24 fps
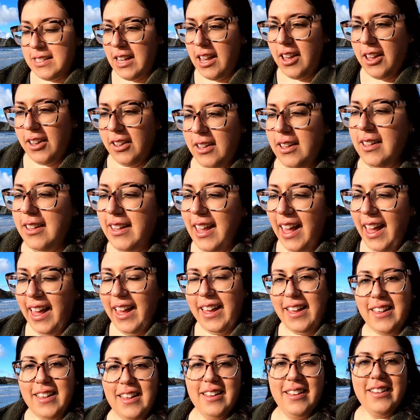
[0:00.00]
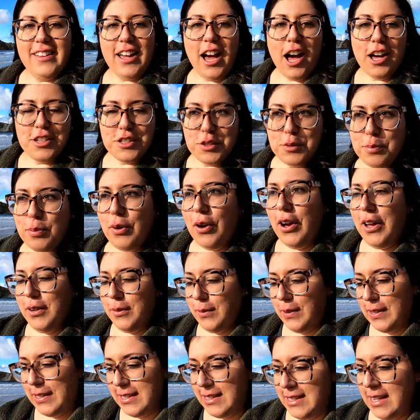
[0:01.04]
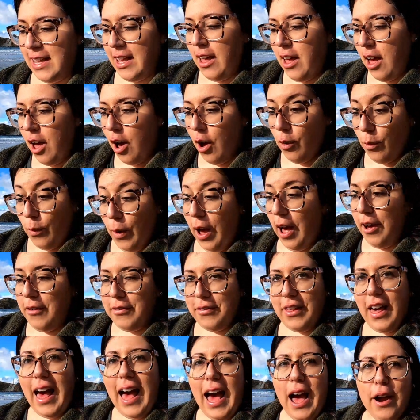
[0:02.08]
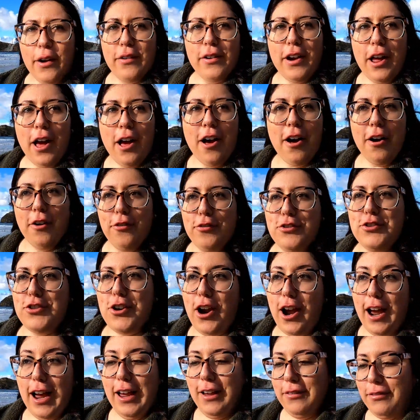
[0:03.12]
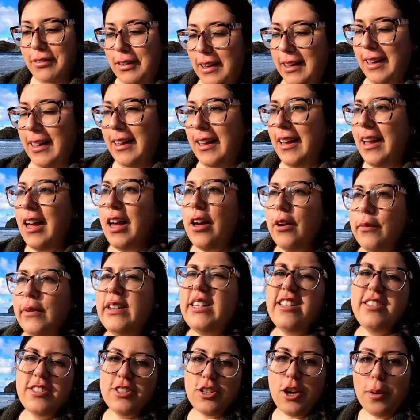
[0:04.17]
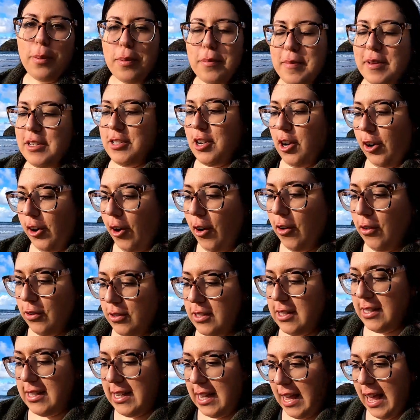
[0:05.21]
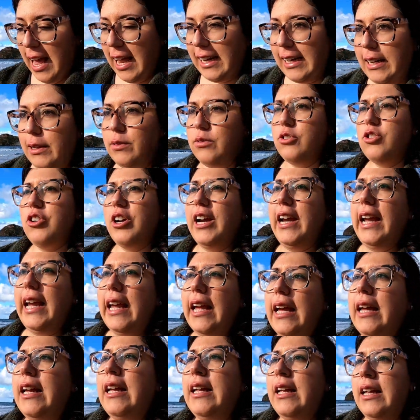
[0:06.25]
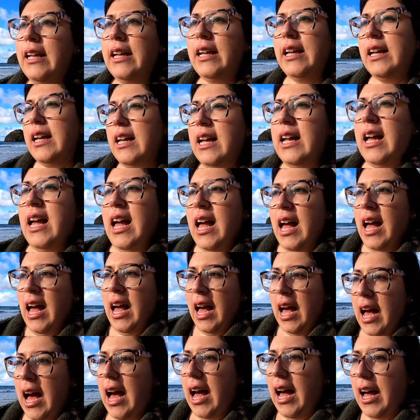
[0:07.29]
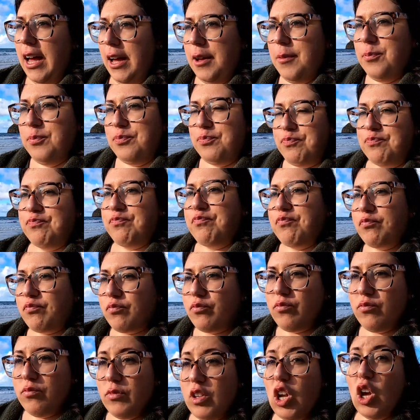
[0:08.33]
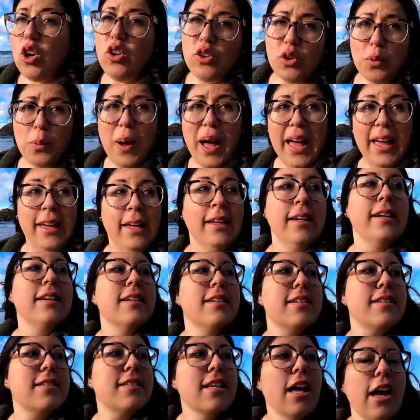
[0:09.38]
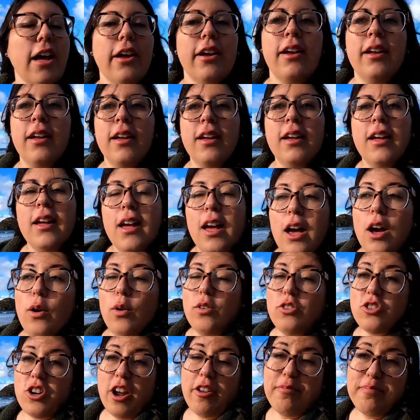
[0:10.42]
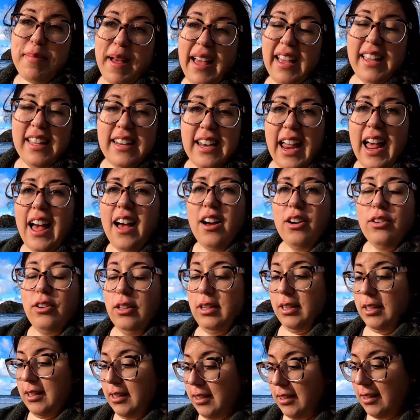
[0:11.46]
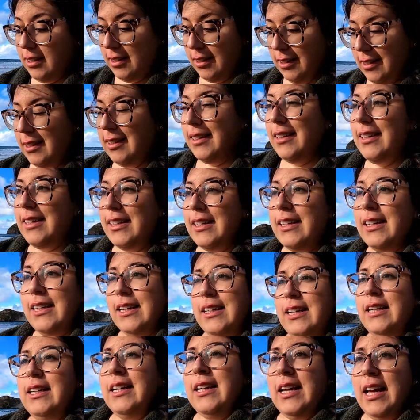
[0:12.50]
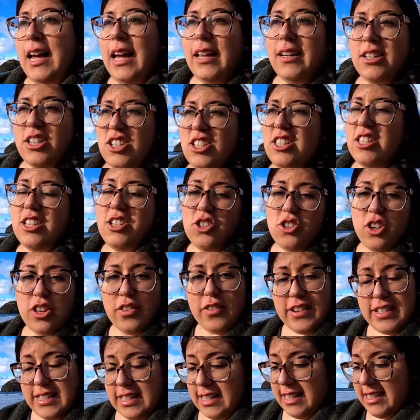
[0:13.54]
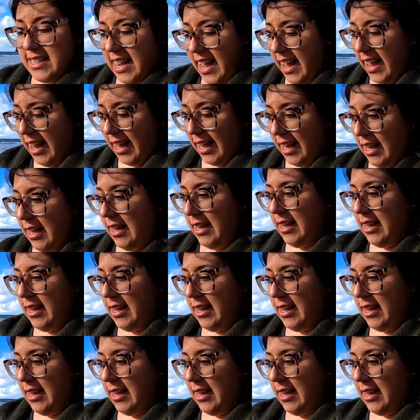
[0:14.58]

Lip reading: So yeah, Castlepoint was worth the hour-and-a-half drive. We did stop at Donnellys, had a little treat on the way, so we'll drive back now and just enjoy the rest of the day.